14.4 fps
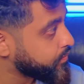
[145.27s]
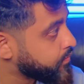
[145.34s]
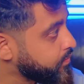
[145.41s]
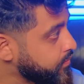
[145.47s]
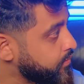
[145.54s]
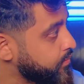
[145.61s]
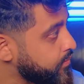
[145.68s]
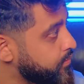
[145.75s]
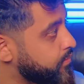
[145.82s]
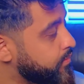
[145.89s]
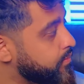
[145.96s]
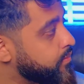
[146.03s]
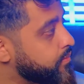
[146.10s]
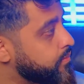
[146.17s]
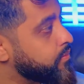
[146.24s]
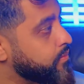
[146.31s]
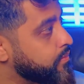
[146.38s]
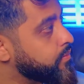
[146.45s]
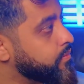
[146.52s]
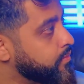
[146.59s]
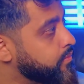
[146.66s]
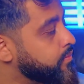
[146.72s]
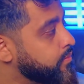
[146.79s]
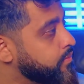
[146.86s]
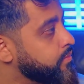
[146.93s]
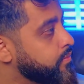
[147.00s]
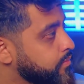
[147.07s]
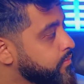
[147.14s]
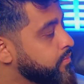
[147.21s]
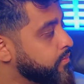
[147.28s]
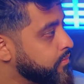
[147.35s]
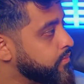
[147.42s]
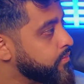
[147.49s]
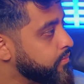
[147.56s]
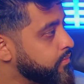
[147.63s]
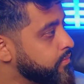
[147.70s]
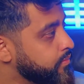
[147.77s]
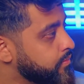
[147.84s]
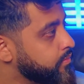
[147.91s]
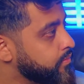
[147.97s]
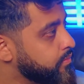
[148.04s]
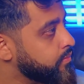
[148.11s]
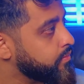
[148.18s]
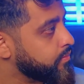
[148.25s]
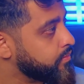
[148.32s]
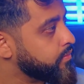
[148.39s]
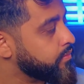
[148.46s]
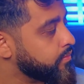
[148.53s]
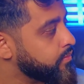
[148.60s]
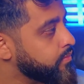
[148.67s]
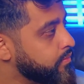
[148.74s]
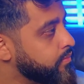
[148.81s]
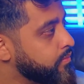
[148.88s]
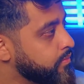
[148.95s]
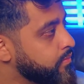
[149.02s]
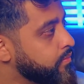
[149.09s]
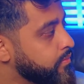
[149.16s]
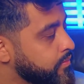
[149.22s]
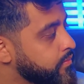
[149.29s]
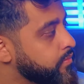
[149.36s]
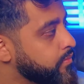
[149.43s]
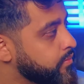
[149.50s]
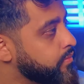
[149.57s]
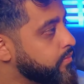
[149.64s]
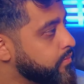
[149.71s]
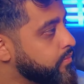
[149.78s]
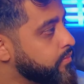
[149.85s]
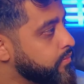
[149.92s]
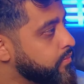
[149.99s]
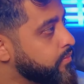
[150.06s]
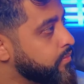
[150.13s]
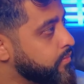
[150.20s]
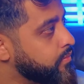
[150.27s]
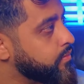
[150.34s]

The person shown says nothing.